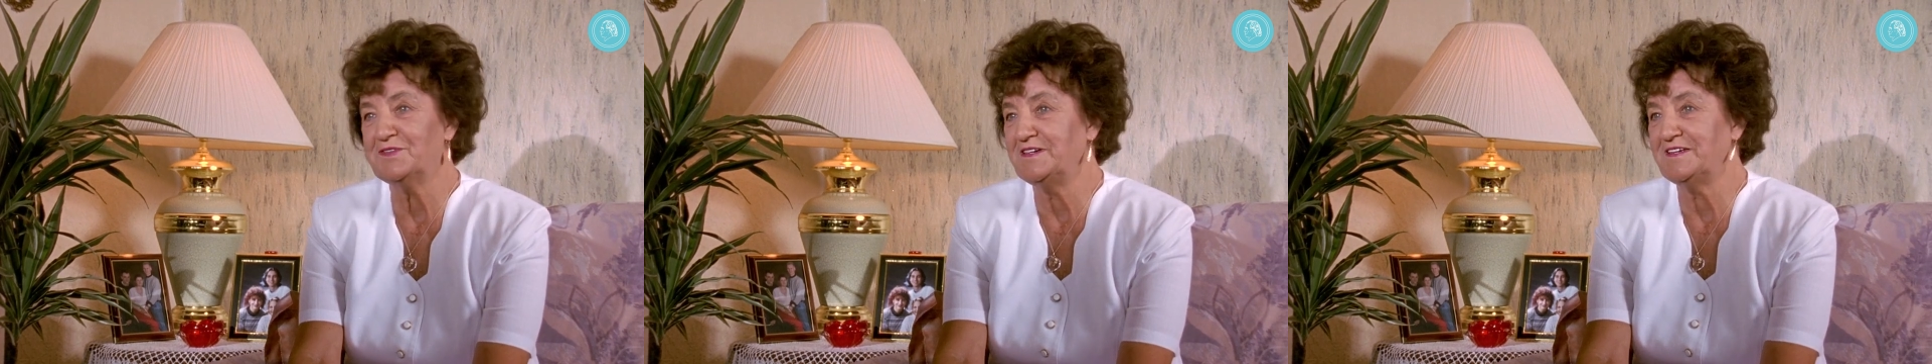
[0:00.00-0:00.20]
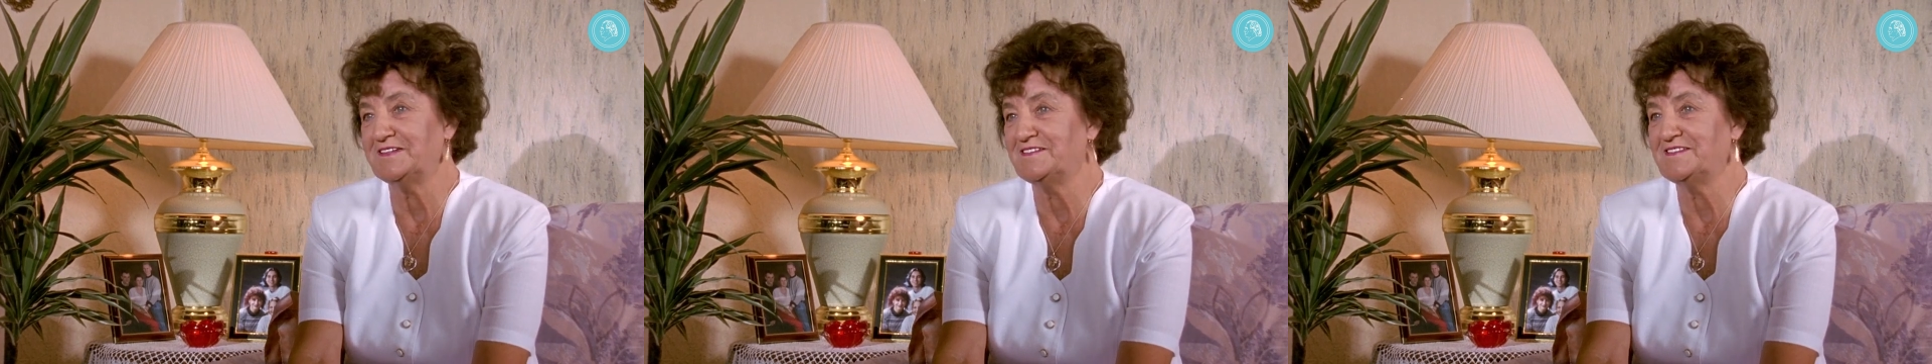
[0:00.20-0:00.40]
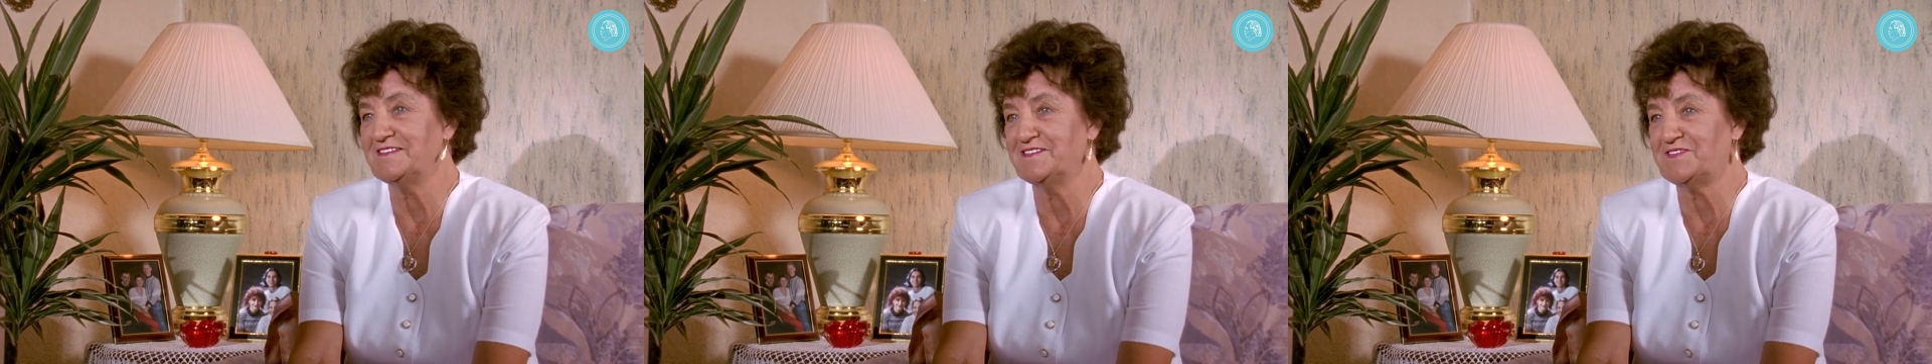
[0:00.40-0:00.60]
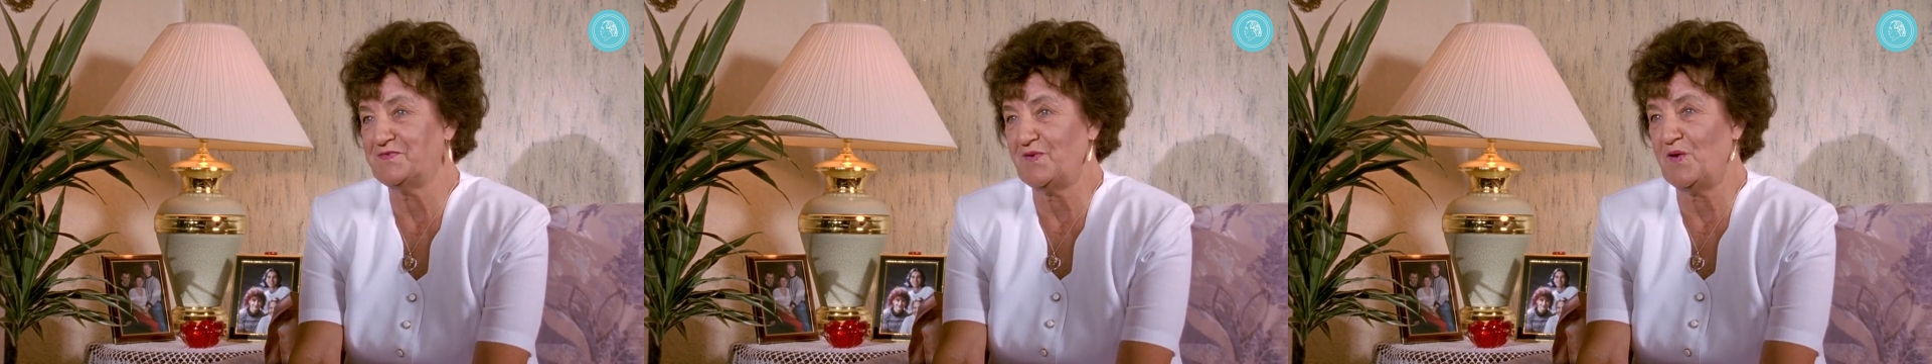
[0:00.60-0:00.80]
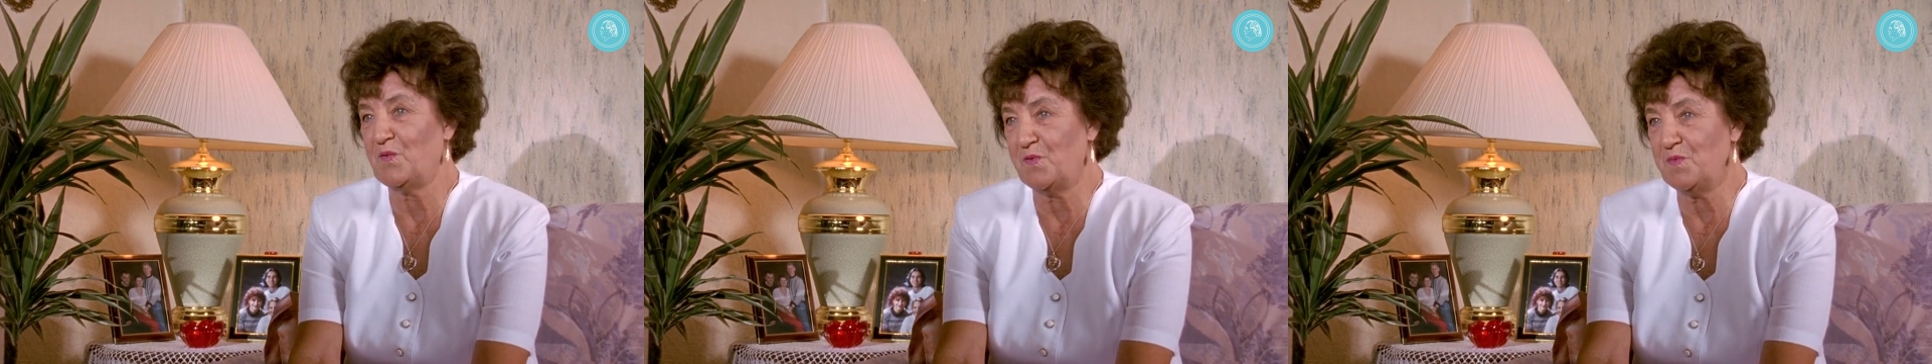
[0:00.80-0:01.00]
out the bread
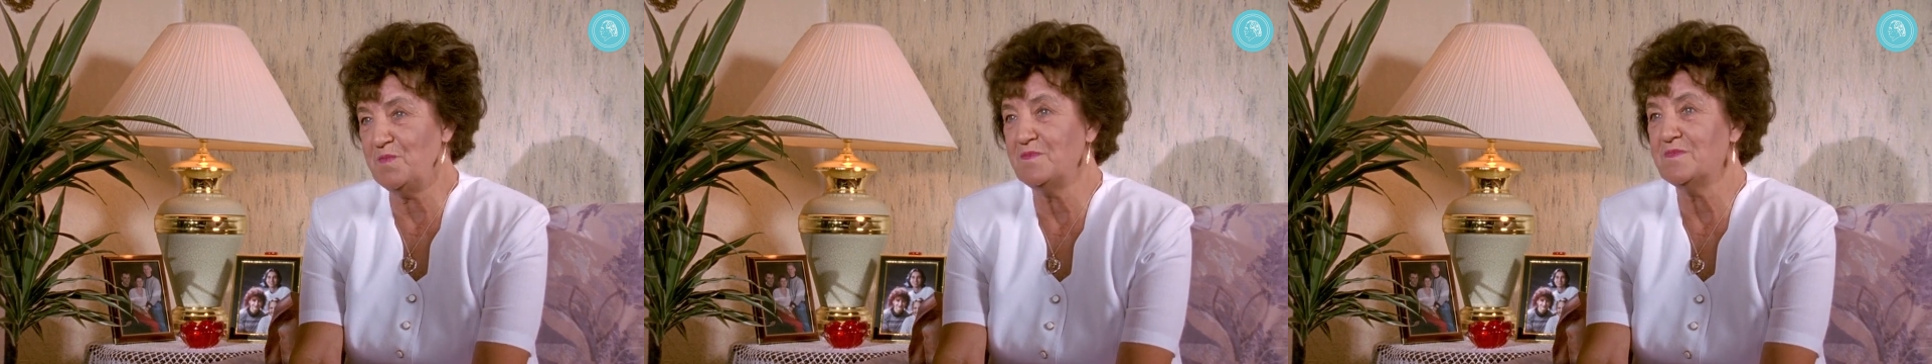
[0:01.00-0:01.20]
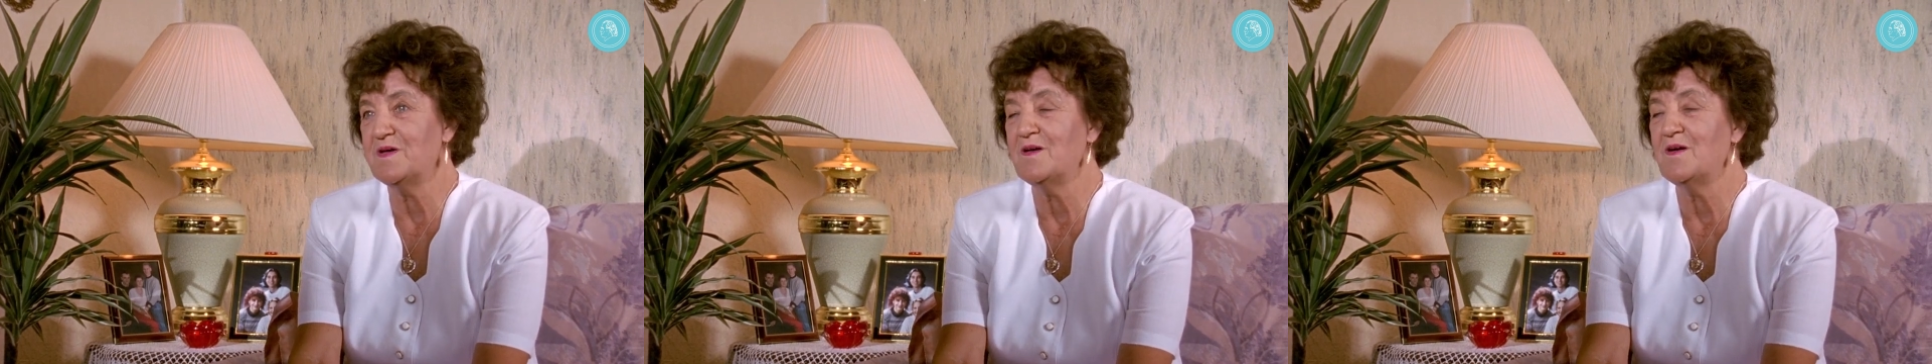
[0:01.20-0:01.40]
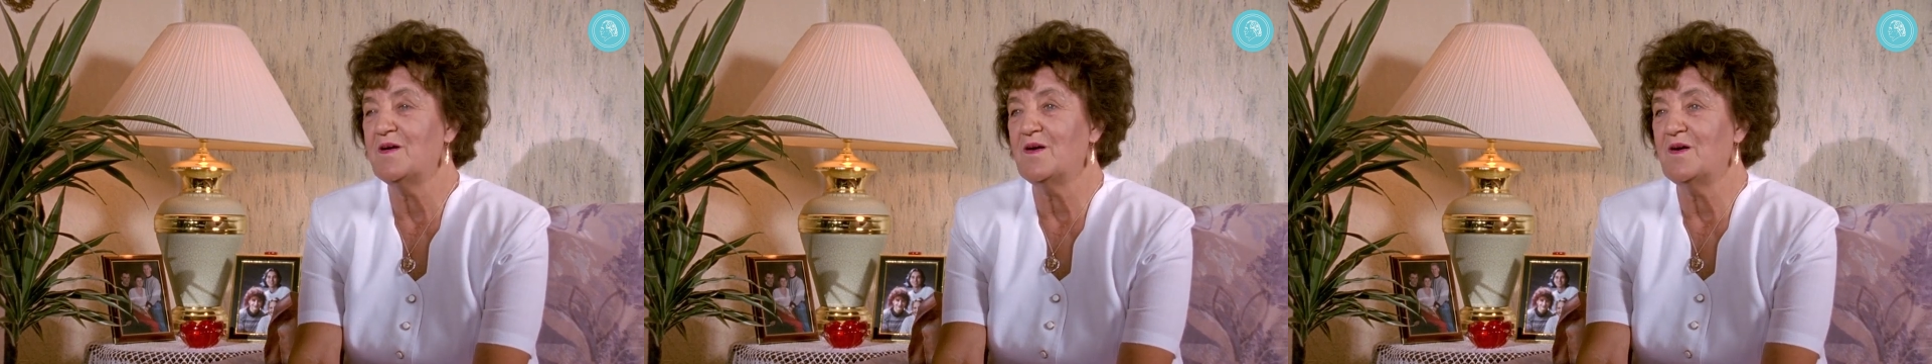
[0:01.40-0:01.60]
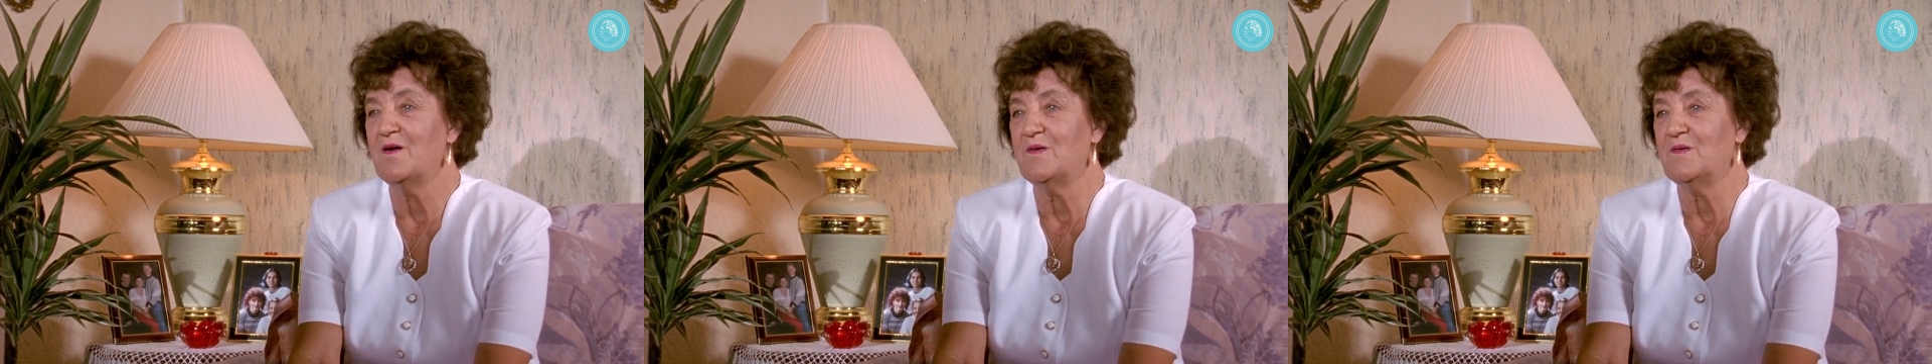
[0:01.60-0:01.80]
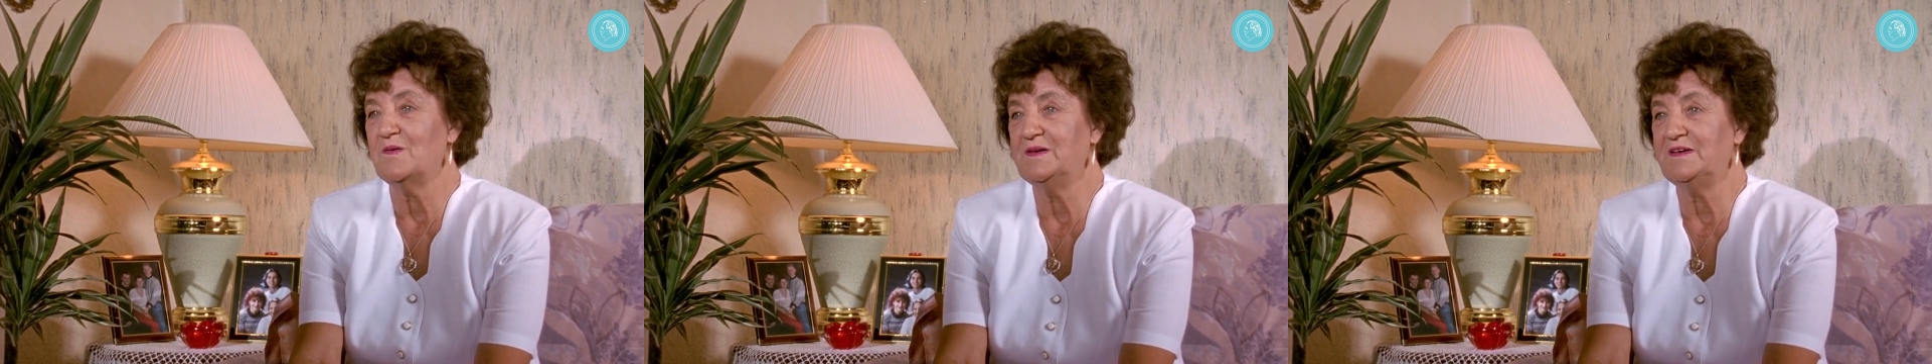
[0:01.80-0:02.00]
to bury in the
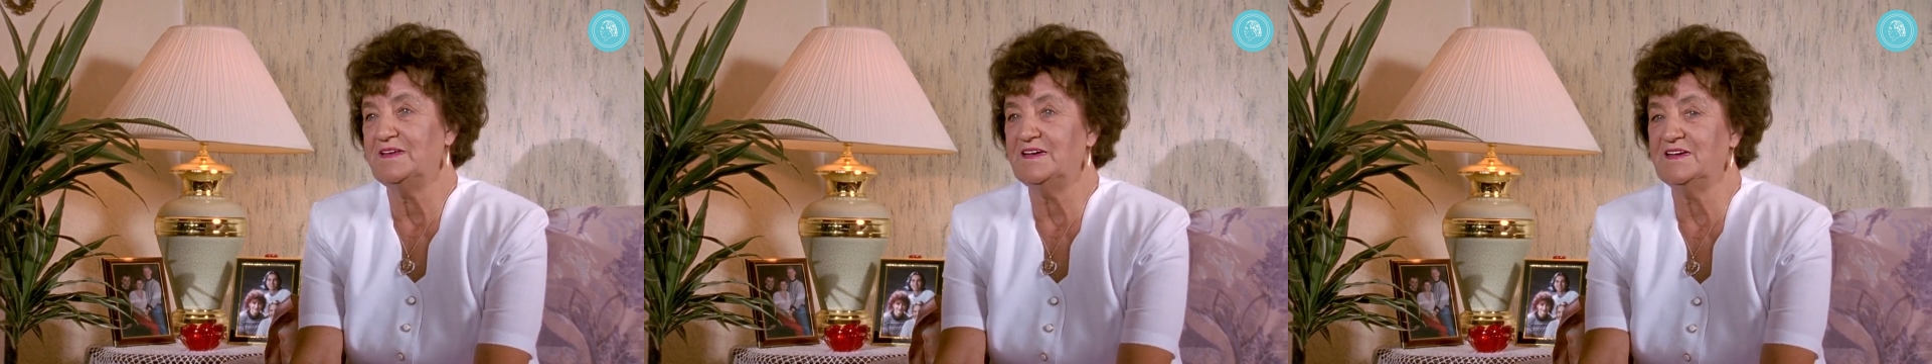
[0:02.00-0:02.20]
woods,